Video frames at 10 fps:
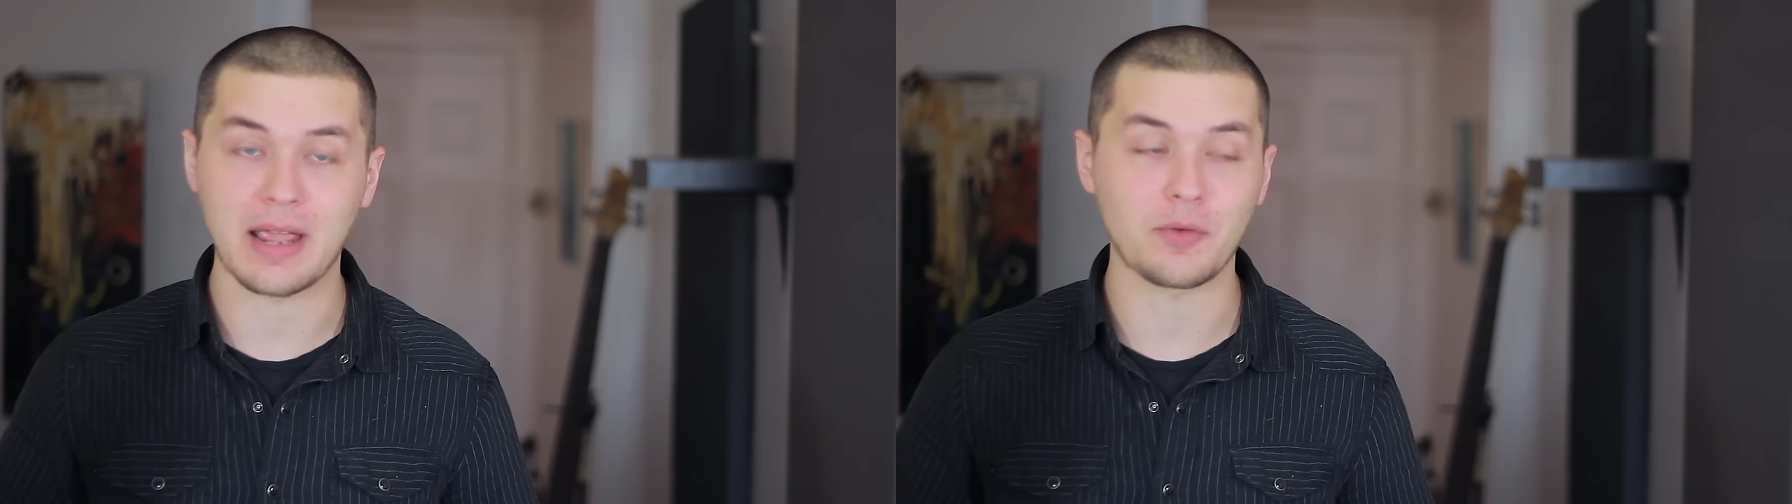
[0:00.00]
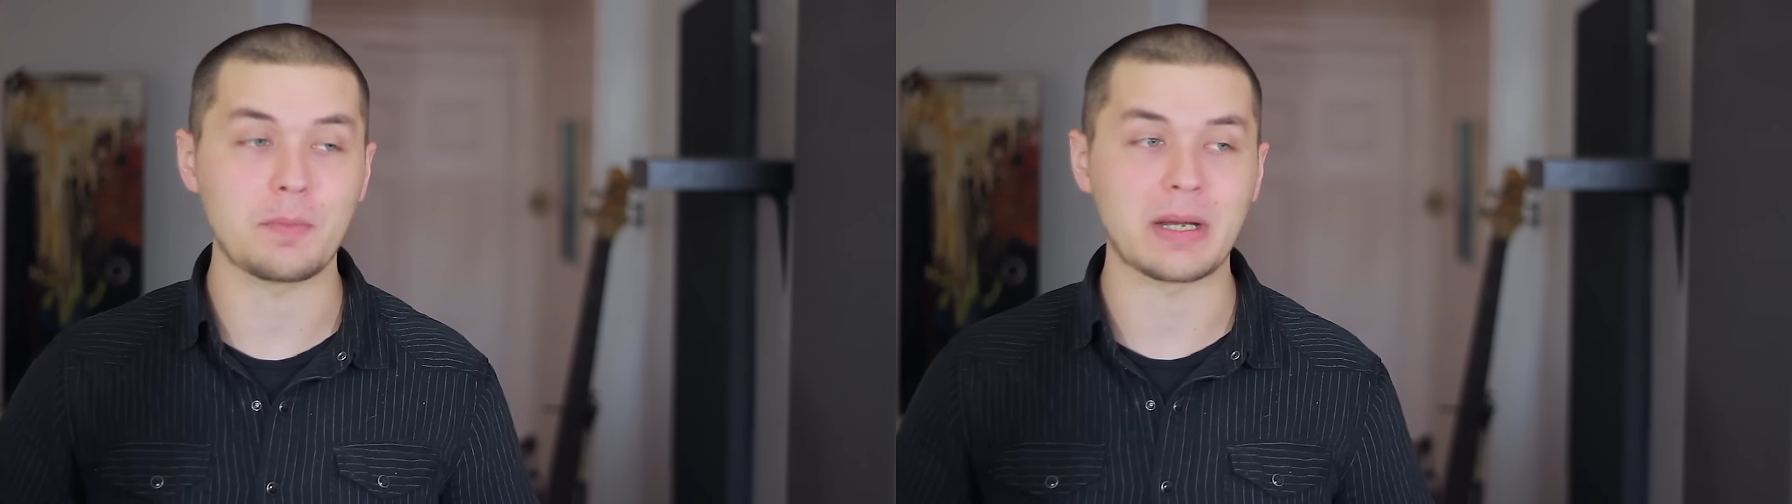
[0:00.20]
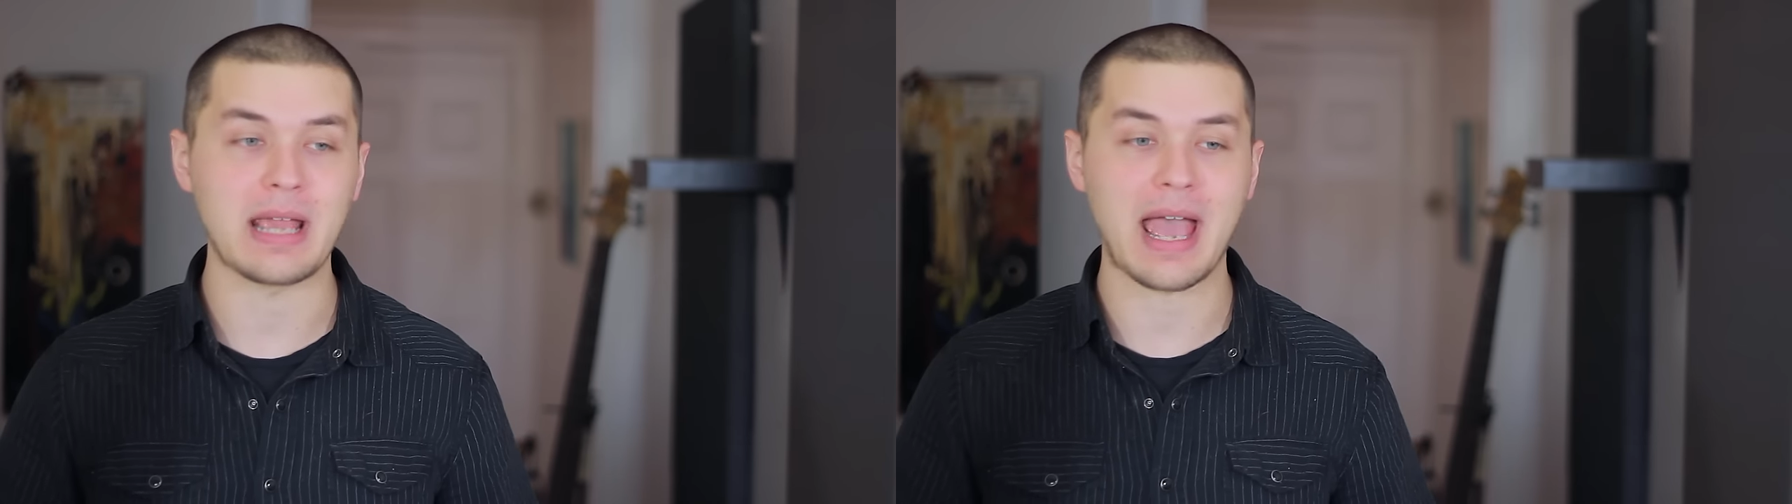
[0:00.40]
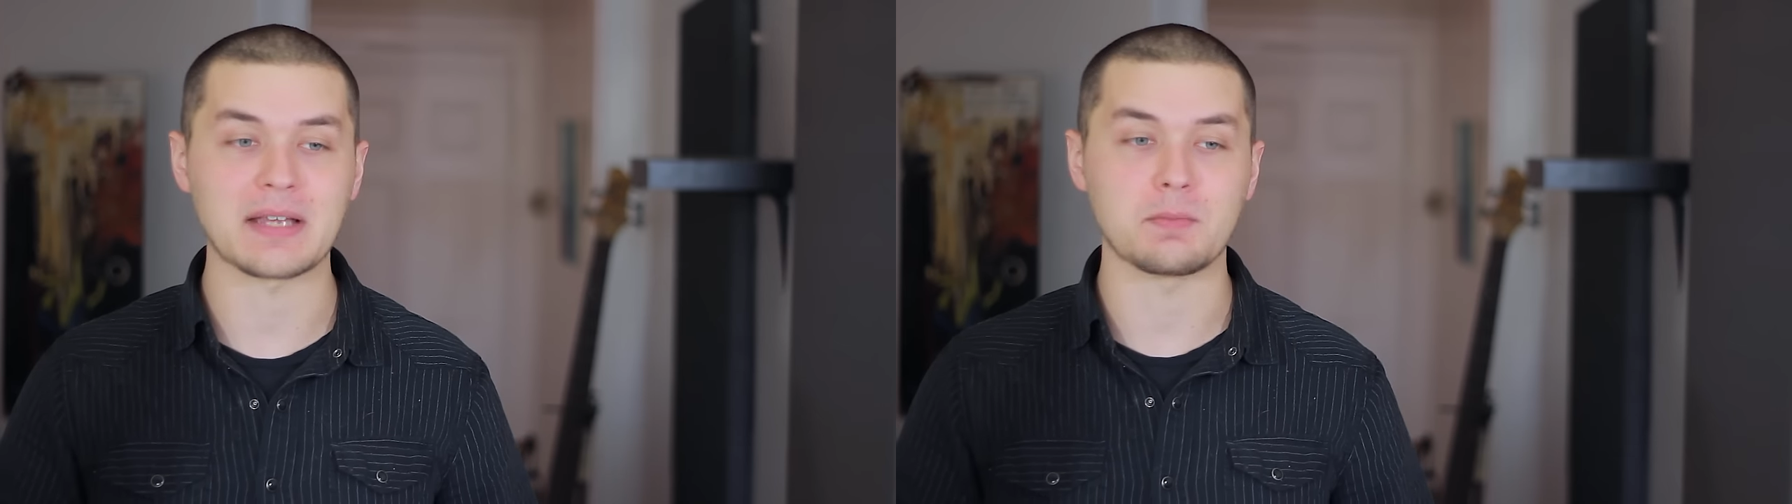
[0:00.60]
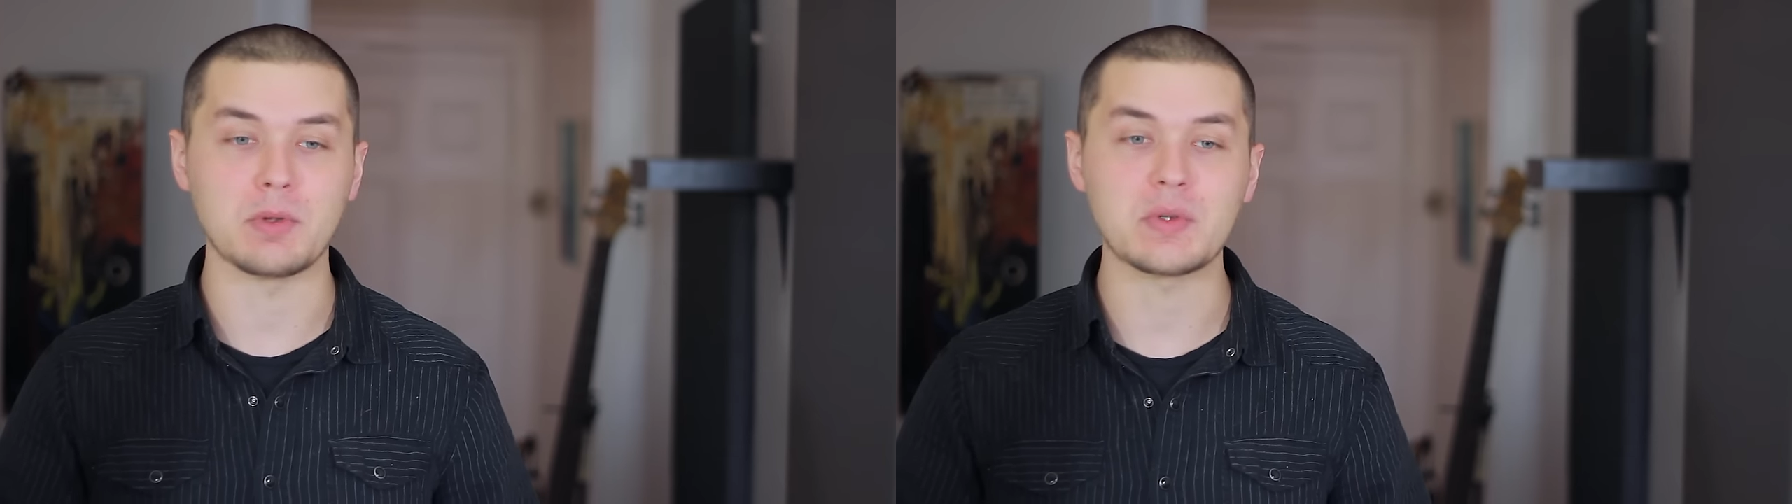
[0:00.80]
Everybody
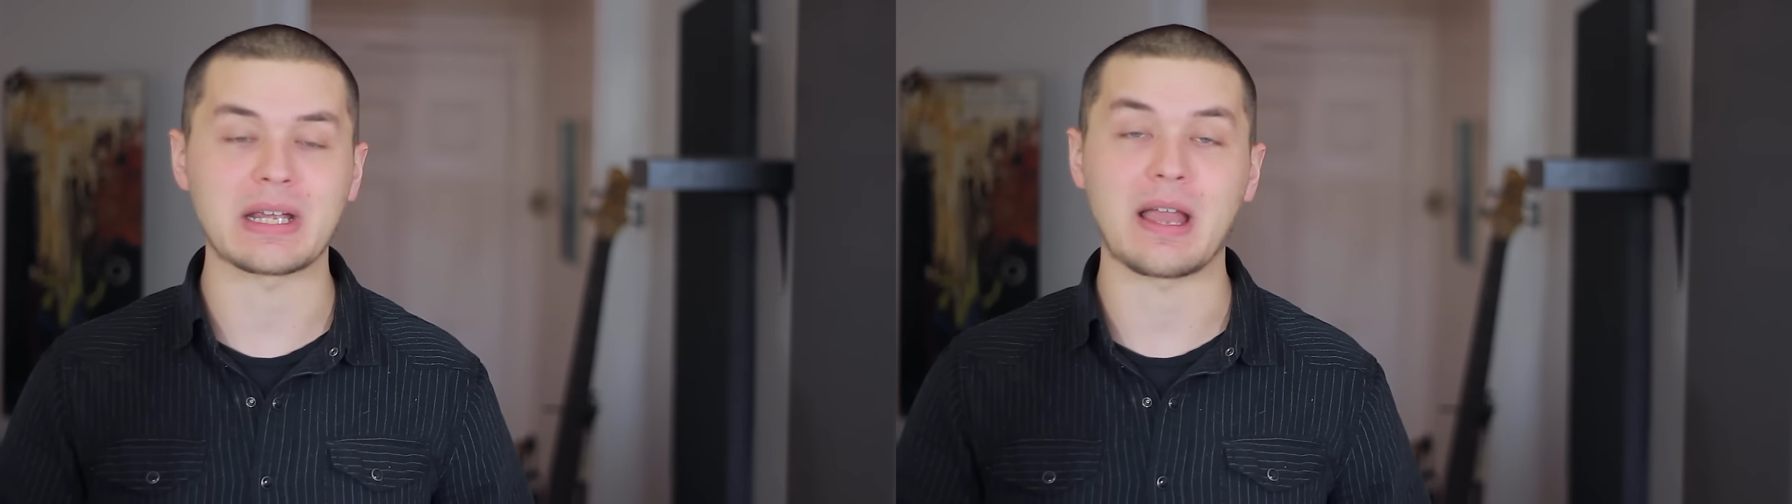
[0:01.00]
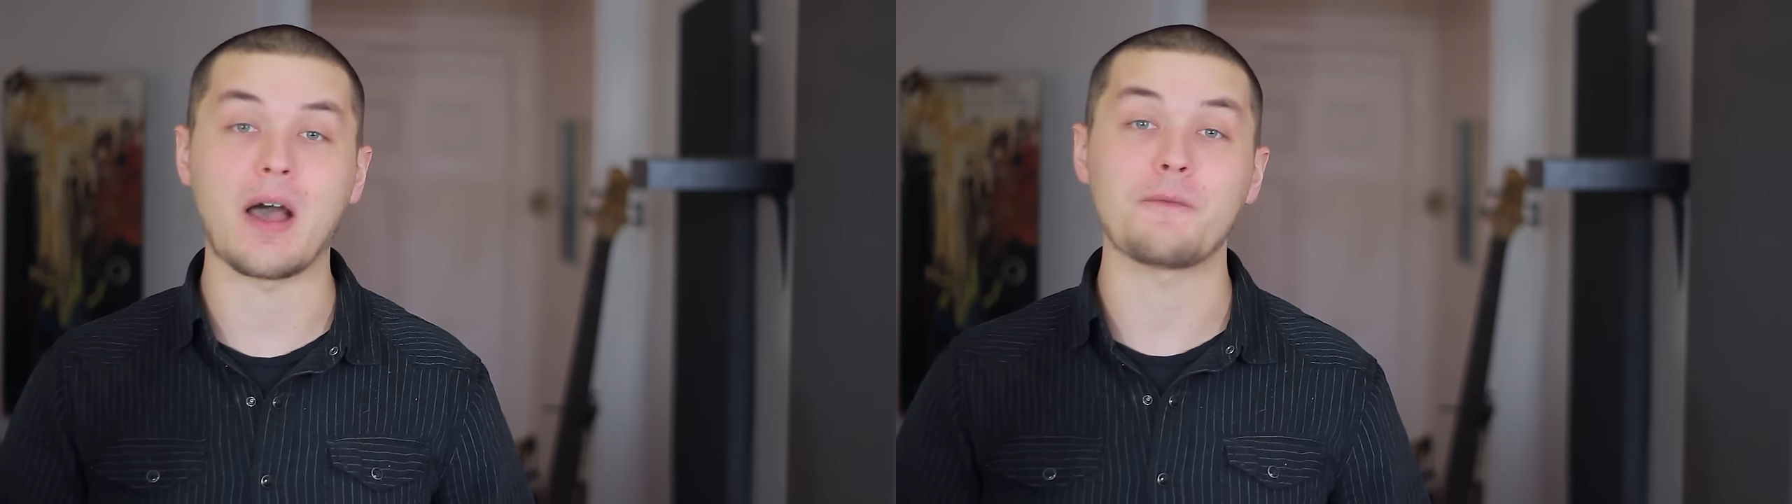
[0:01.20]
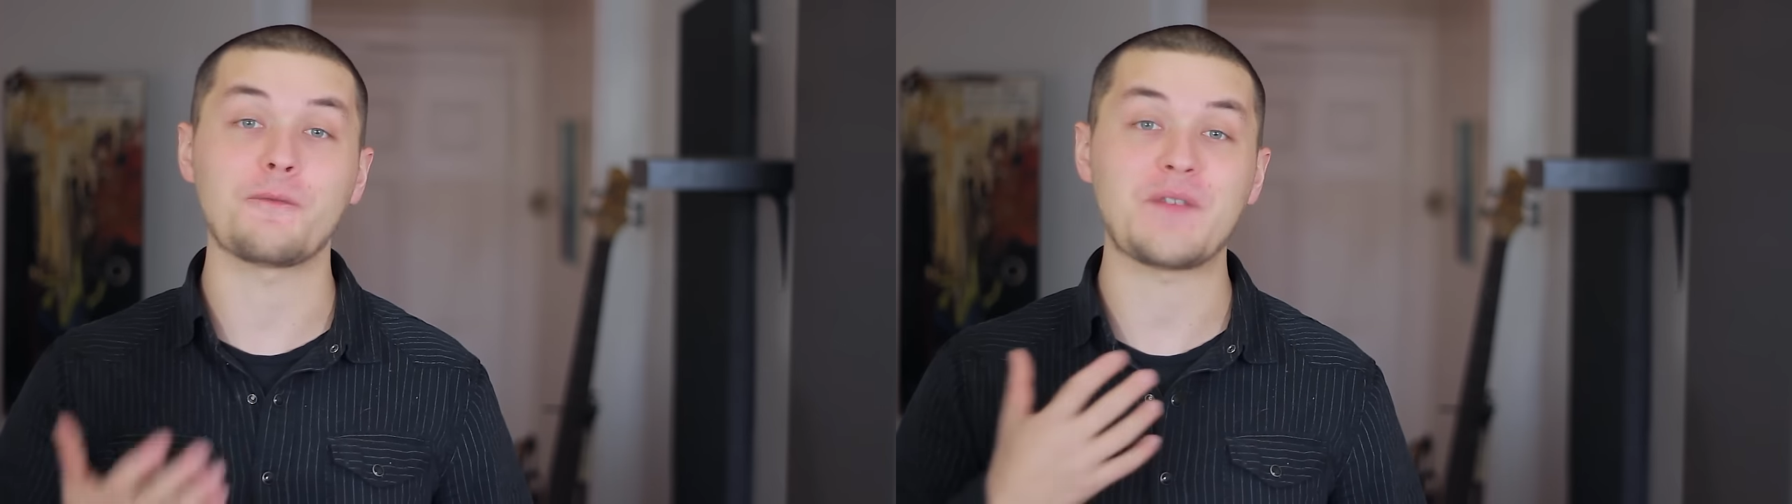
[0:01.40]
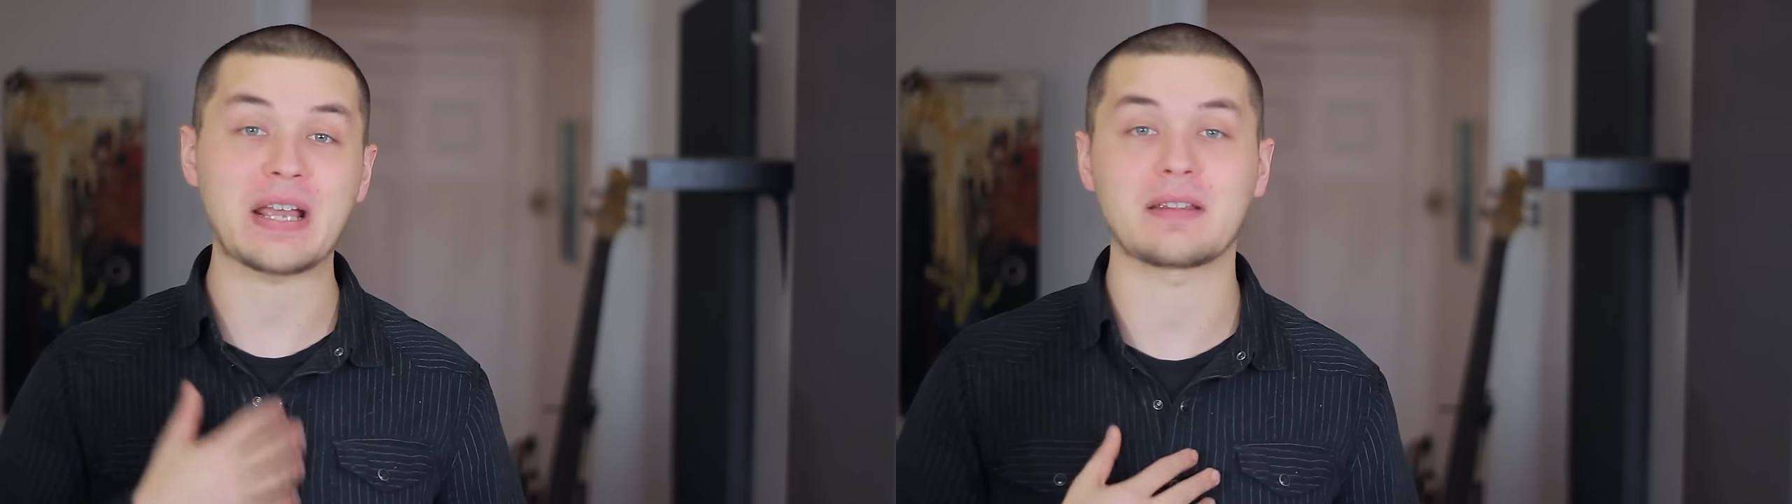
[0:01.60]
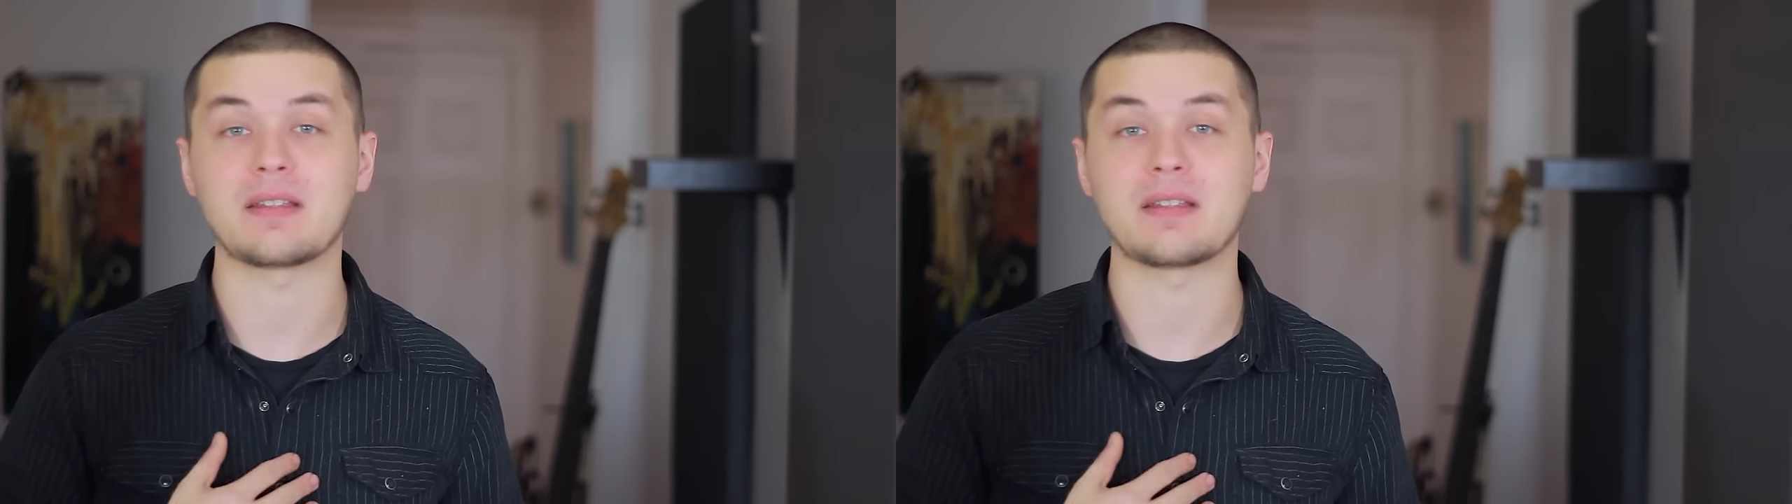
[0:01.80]
has music affect